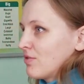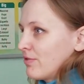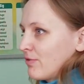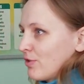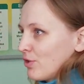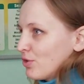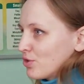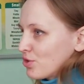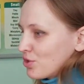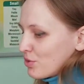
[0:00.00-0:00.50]

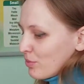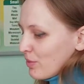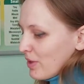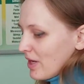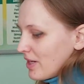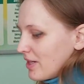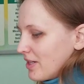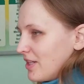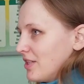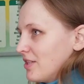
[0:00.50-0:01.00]
First
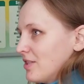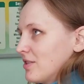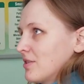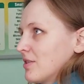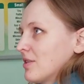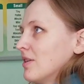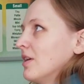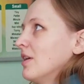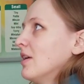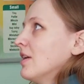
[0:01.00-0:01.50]
one
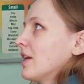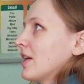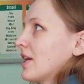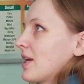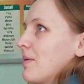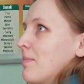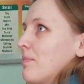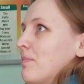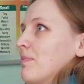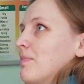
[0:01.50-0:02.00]

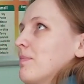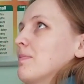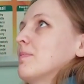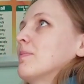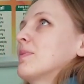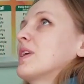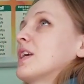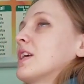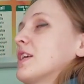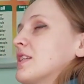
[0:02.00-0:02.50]

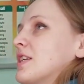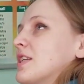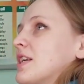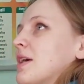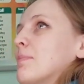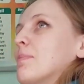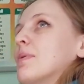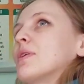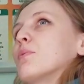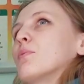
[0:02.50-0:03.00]
has
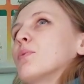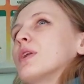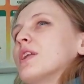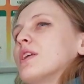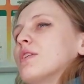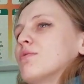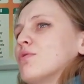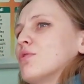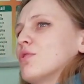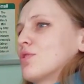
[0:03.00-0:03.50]
happened when
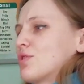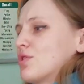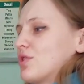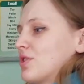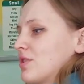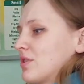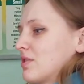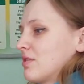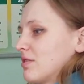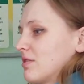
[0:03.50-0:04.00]
I
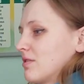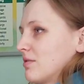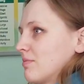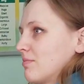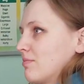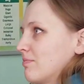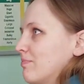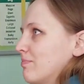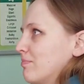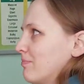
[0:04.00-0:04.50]
was
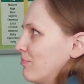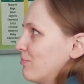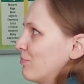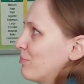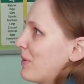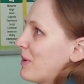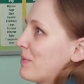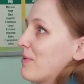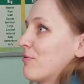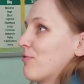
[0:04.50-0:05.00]

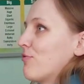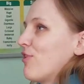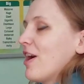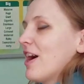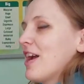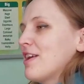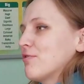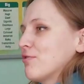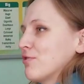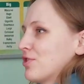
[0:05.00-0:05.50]
maybe
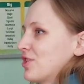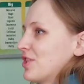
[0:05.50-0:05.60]
5 or